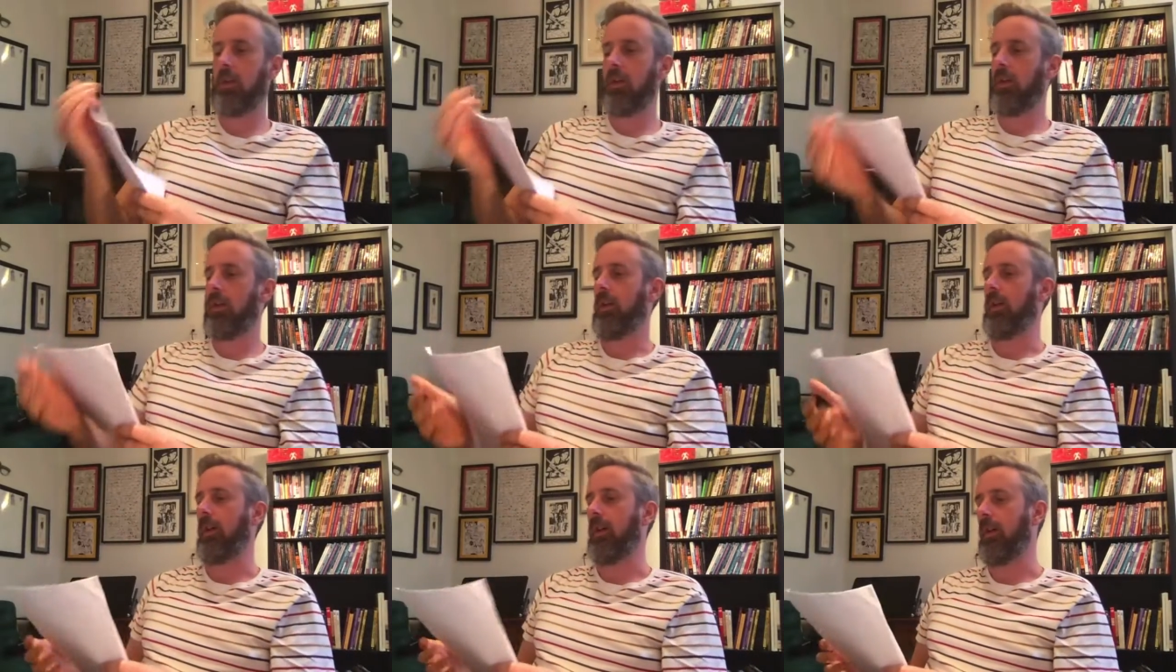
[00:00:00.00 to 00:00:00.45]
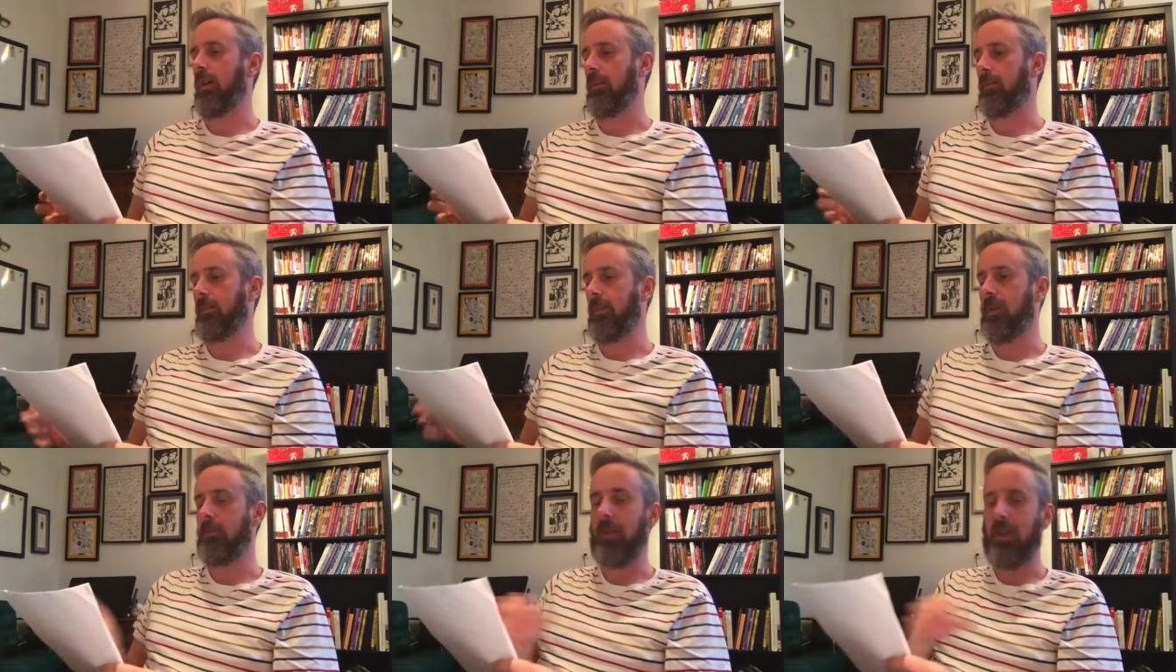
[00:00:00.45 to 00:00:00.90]

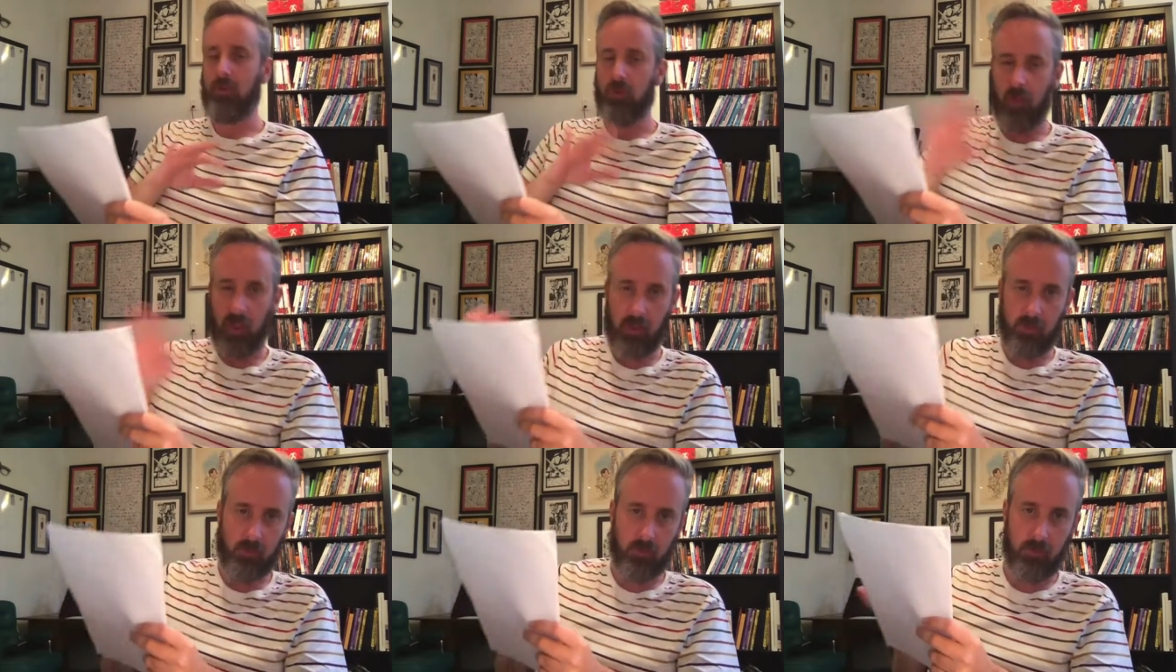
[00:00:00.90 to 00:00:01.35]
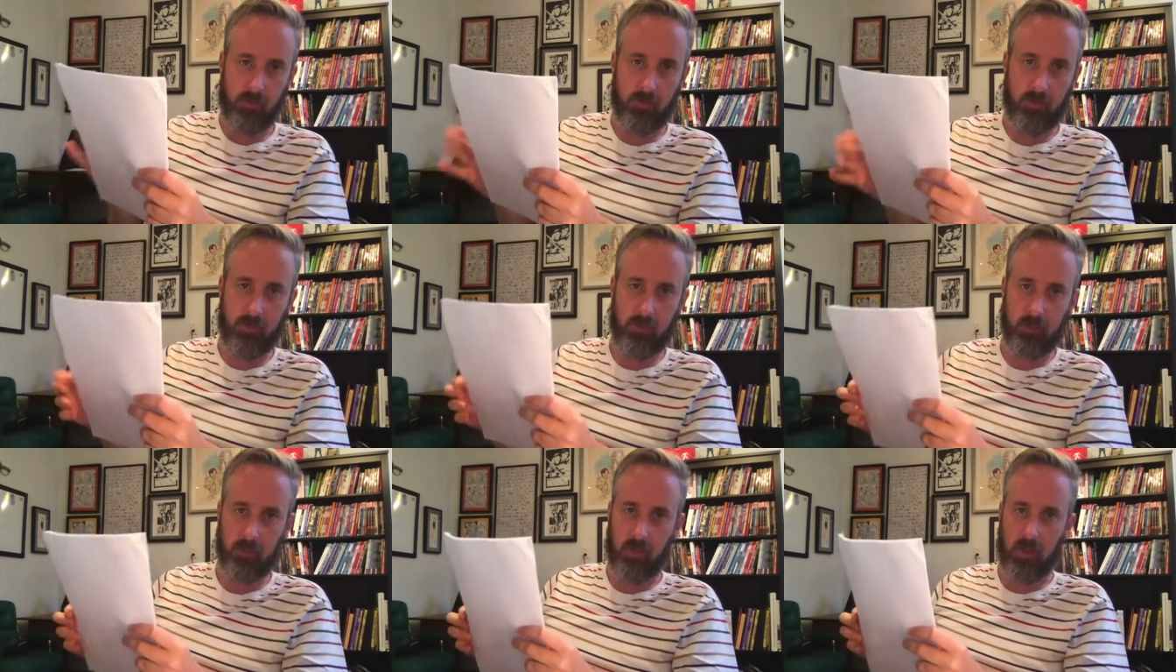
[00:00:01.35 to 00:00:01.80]
and make
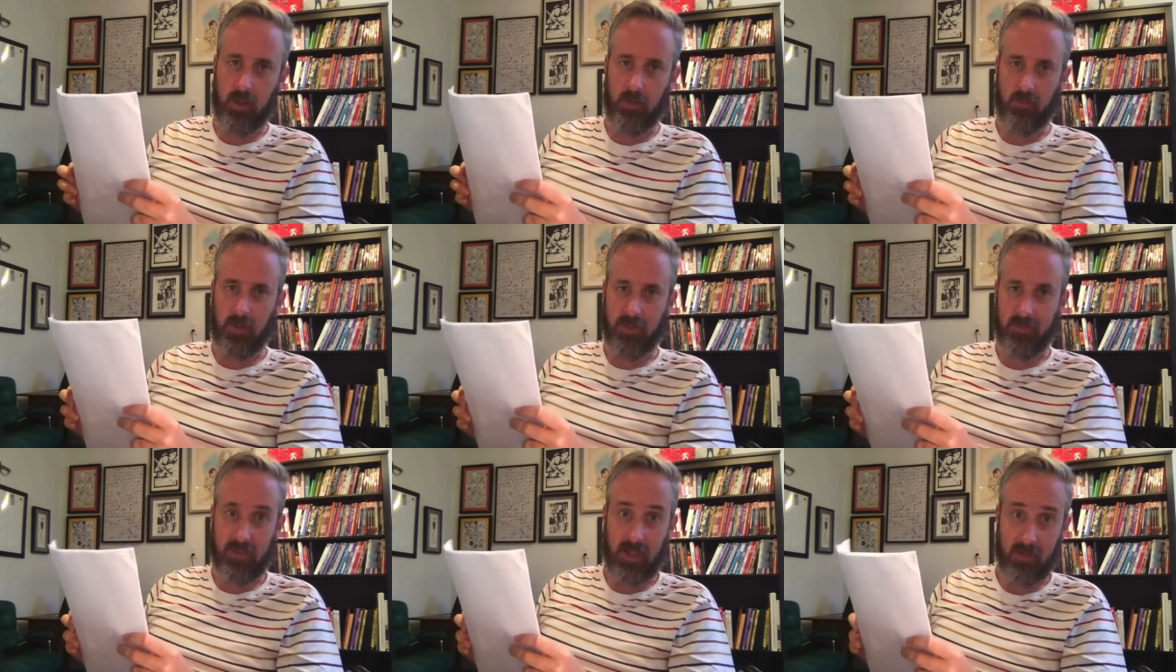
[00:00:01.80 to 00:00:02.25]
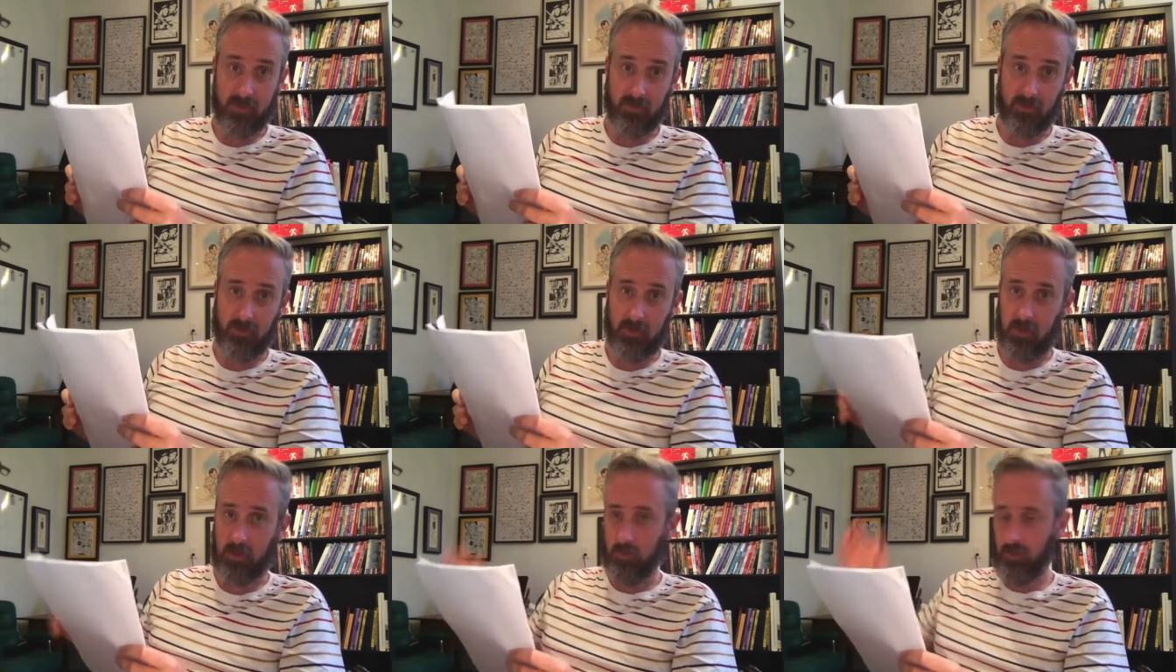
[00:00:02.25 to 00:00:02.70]
changes kind of at that
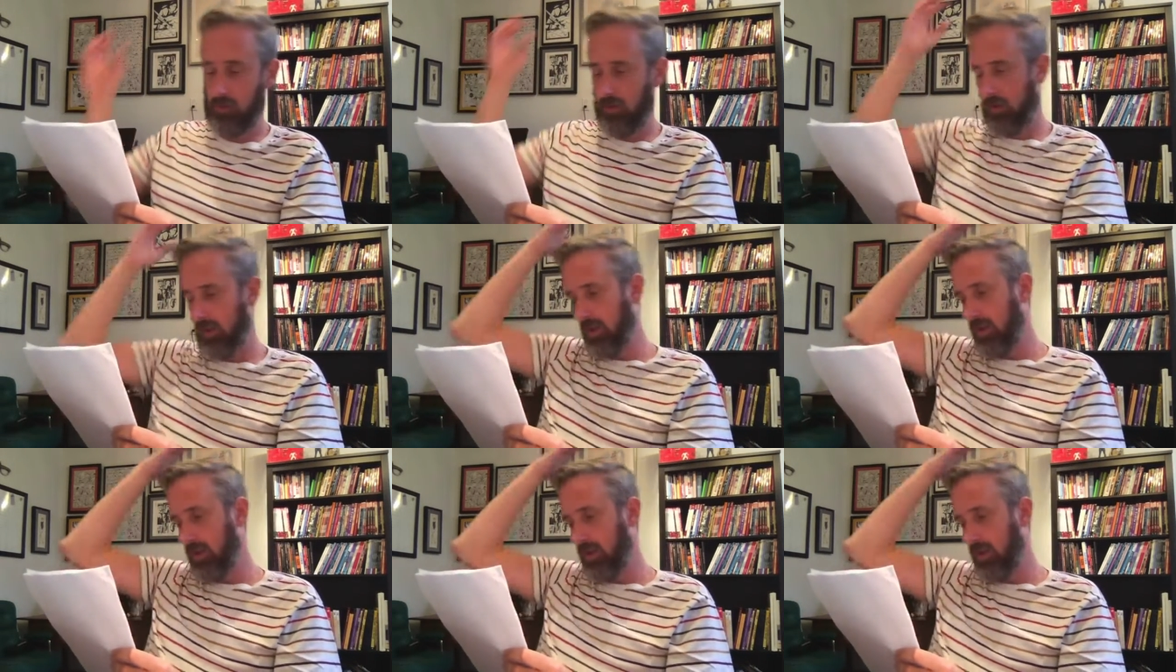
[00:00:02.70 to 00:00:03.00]
stage.